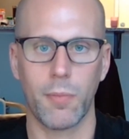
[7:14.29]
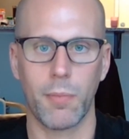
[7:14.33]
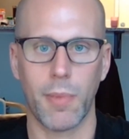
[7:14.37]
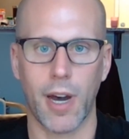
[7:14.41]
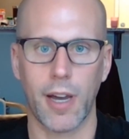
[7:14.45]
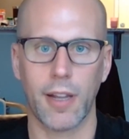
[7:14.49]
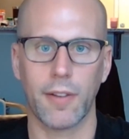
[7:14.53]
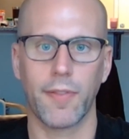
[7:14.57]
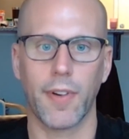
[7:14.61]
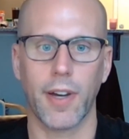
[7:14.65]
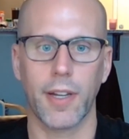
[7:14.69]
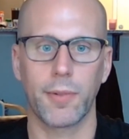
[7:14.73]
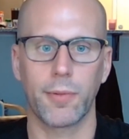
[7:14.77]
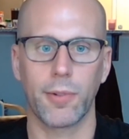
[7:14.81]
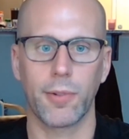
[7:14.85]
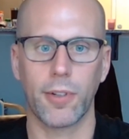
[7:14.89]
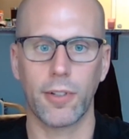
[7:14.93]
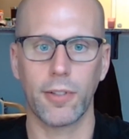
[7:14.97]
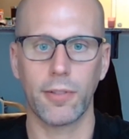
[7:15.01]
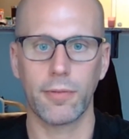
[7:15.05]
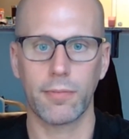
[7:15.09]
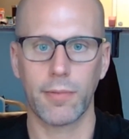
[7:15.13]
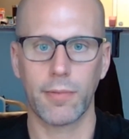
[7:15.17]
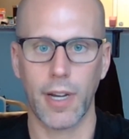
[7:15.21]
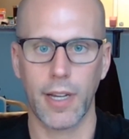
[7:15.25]
modified
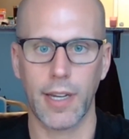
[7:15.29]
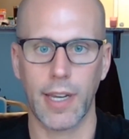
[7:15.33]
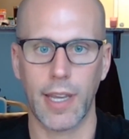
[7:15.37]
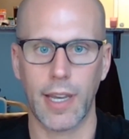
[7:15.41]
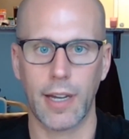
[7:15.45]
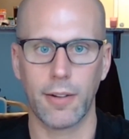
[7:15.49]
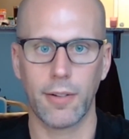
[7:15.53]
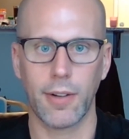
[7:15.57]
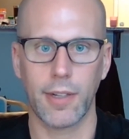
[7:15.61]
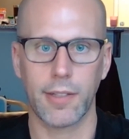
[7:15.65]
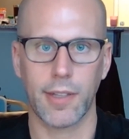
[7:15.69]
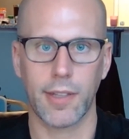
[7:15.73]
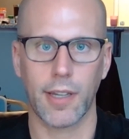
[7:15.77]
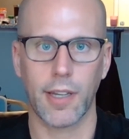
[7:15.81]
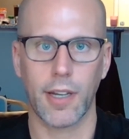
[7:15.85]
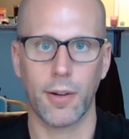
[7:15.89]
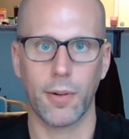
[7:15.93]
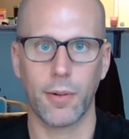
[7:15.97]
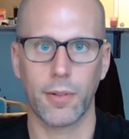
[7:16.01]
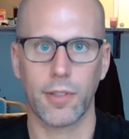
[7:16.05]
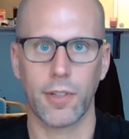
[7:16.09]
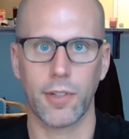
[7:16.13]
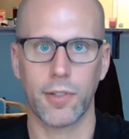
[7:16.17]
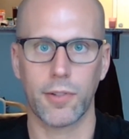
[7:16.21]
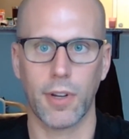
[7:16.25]
role right now as I
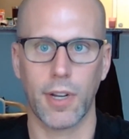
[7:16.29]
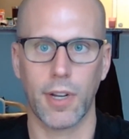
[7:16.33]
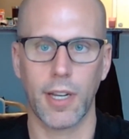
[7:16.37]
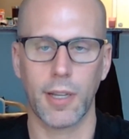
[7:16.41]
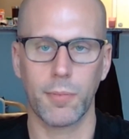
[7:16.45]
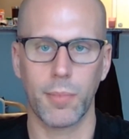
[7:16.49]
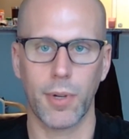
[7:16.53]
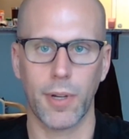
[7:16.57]
go into training,